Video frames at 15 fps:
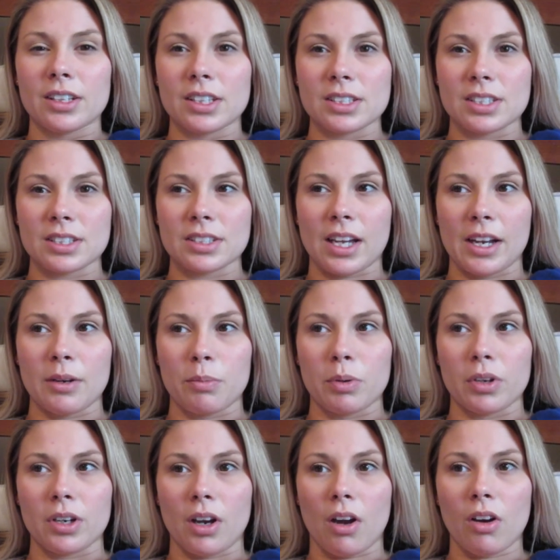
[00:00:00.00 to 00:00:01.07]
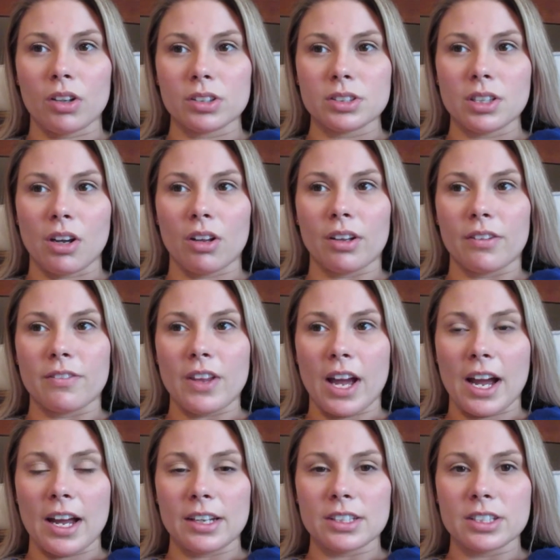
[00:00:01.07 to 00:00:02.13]
this has kind of put a halt to all of
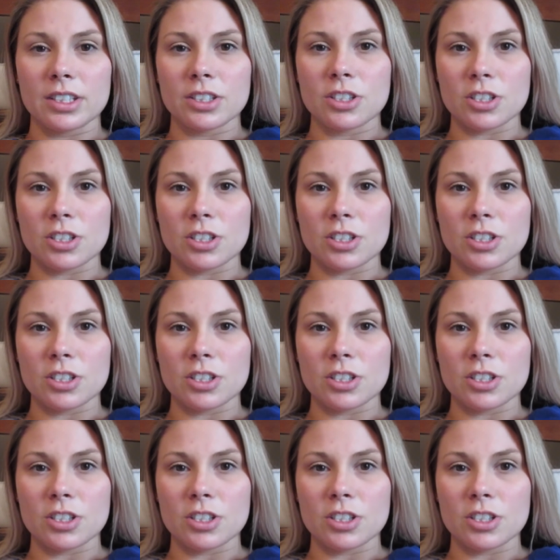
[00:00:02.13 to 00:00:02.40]
that,